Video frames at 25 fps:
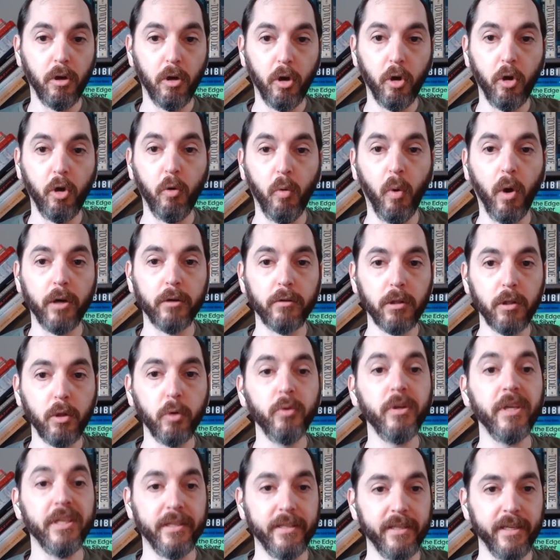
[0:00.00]
who are
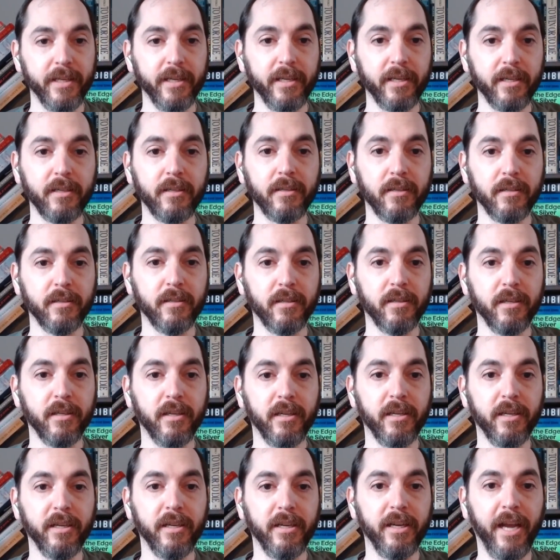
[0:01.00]
lunatics,
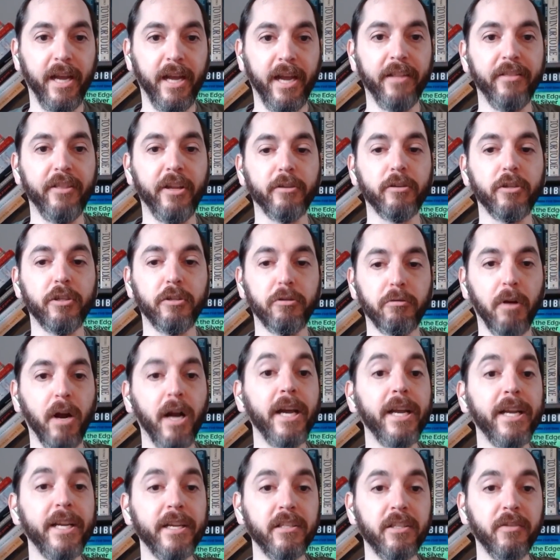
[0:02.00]
and they're
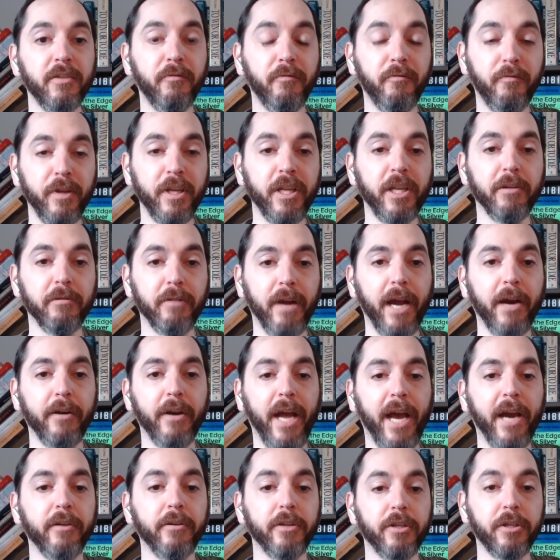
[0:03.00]
trying to figure out
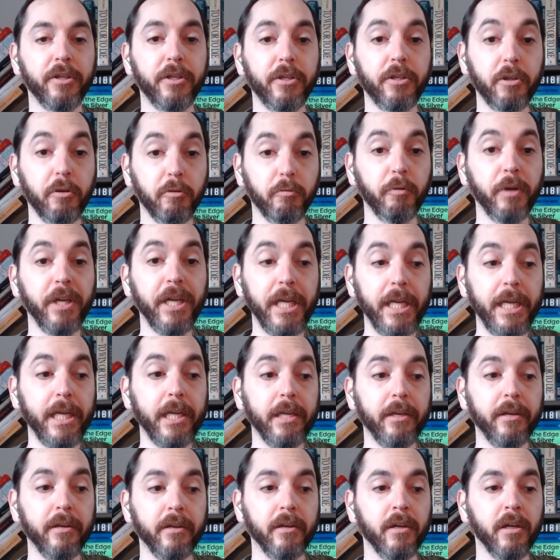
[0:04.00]
how to
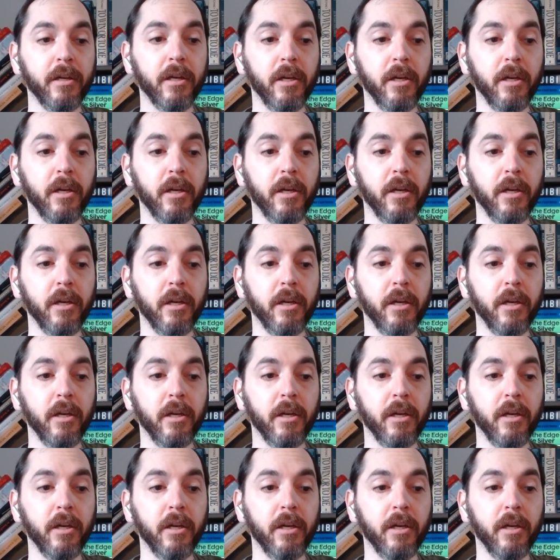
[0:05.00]
screen